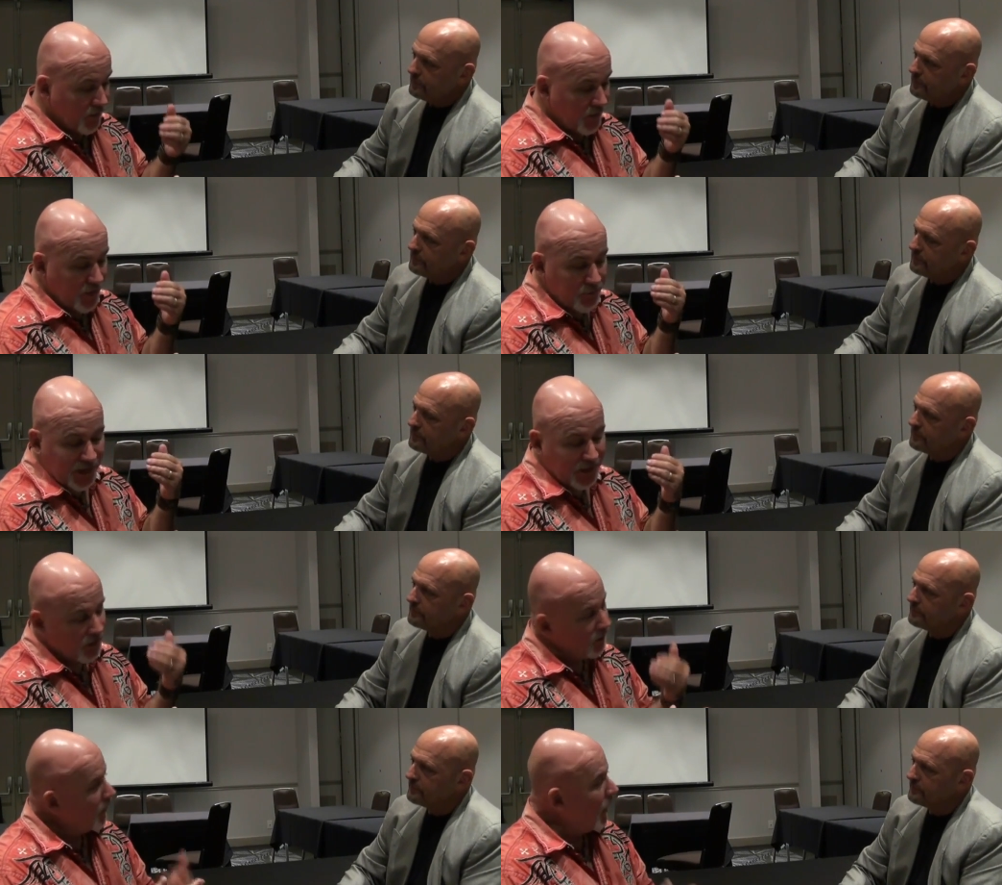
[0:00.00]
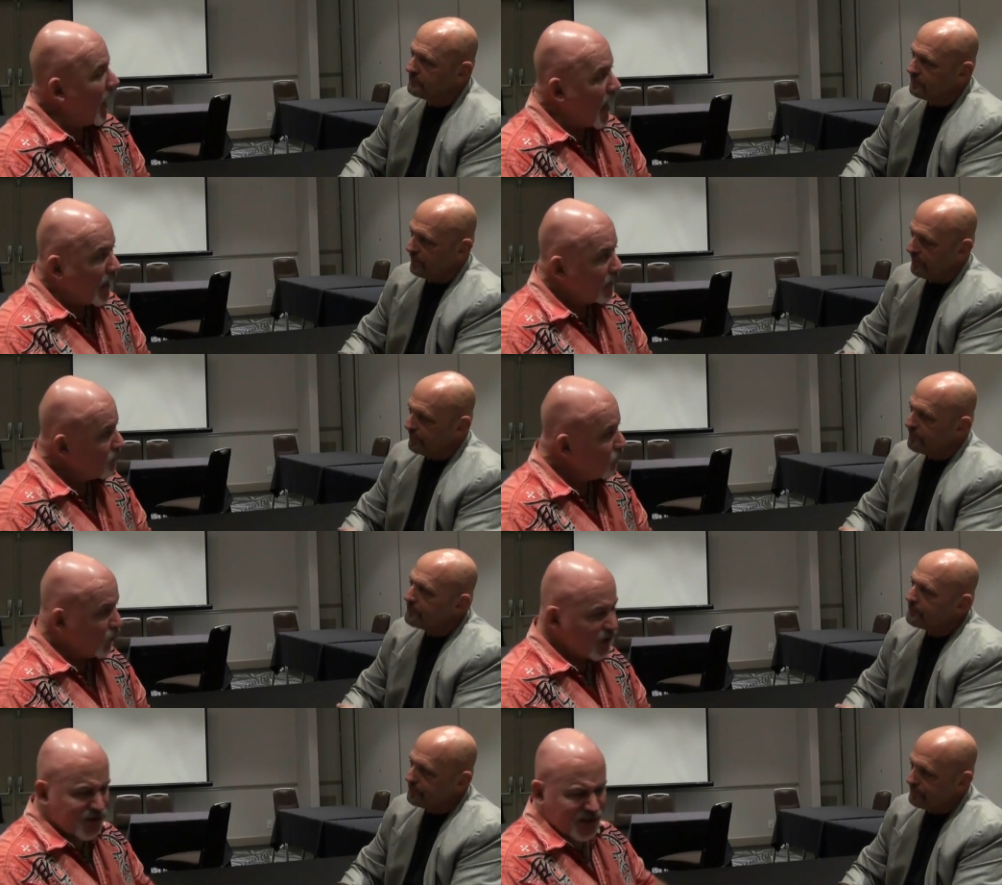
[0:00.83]
Speaker 1: they make a
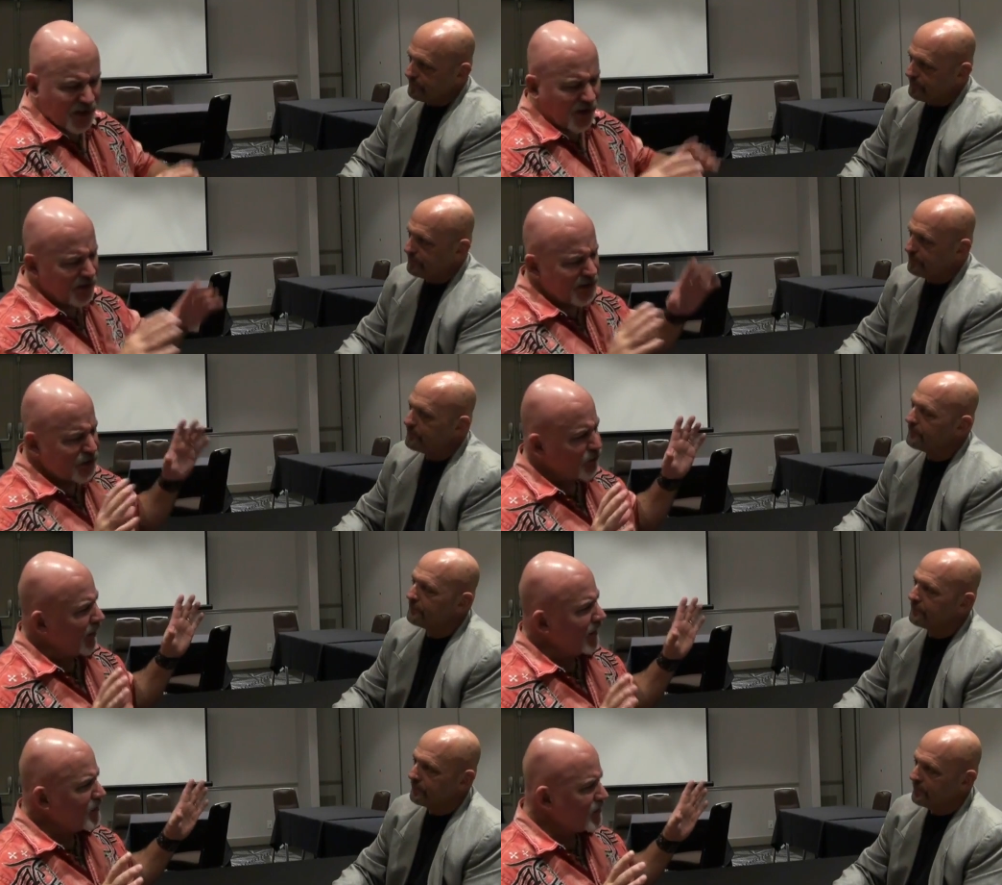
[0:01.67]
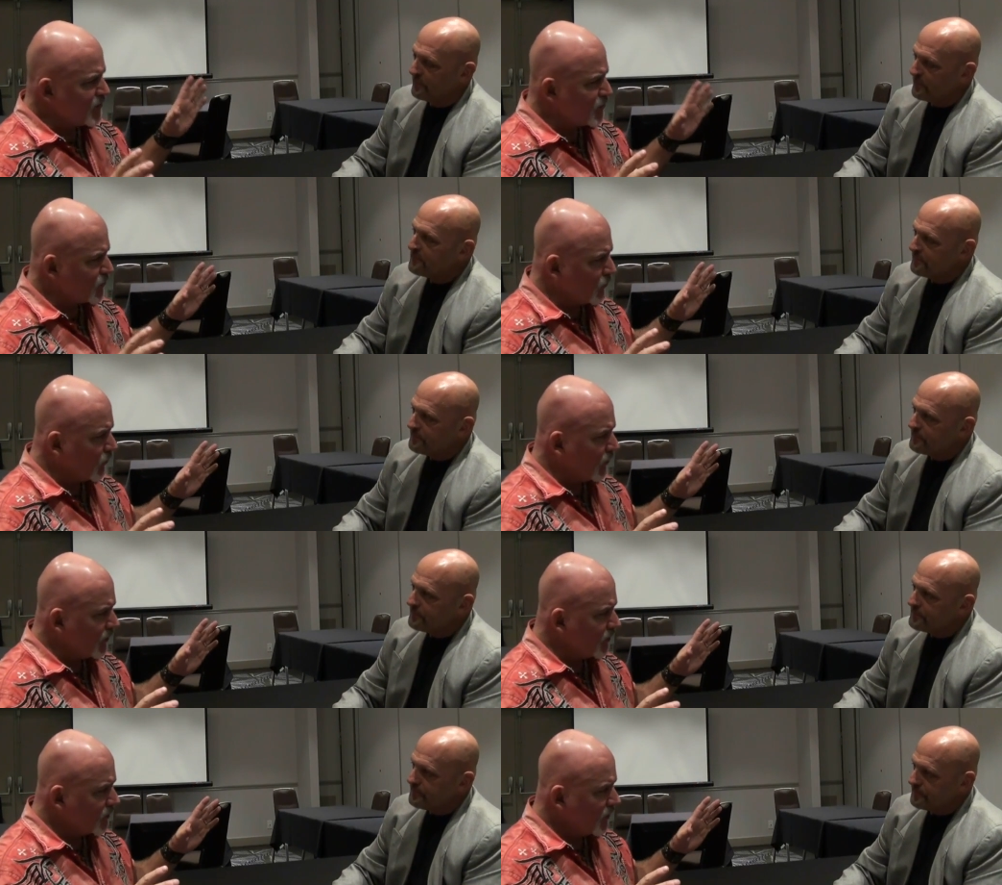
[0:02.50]
lot. We see all these crazy
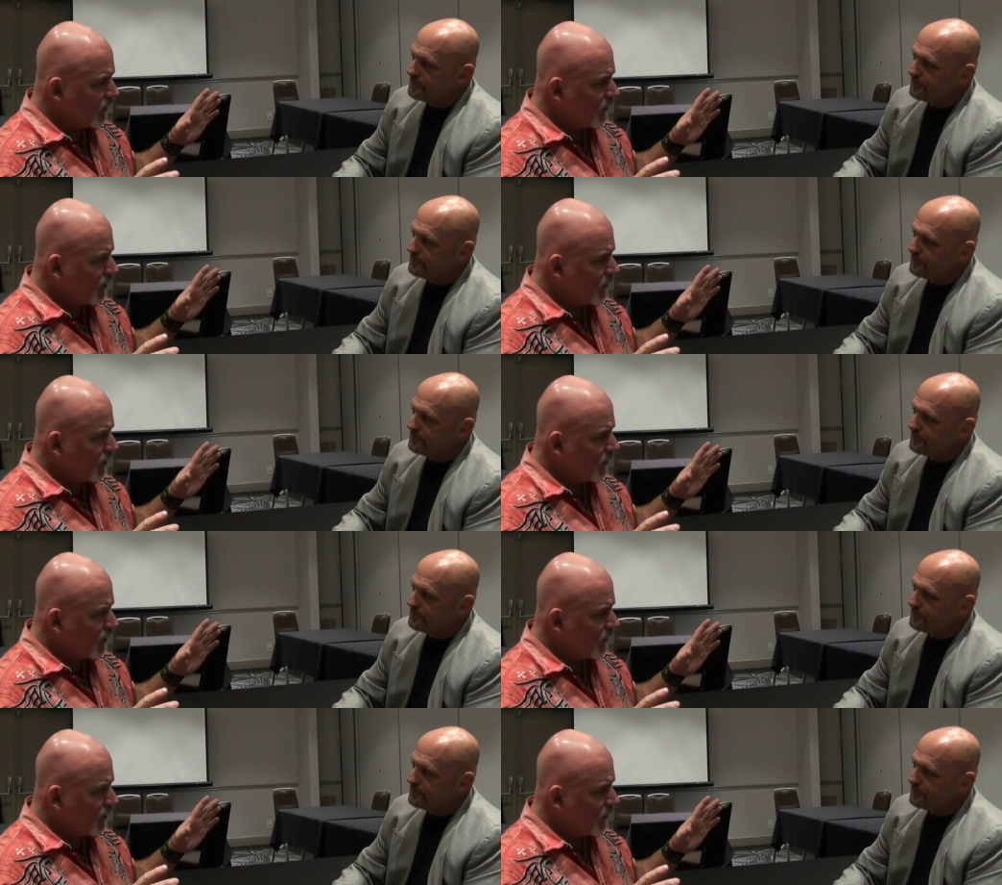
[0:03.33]
stories.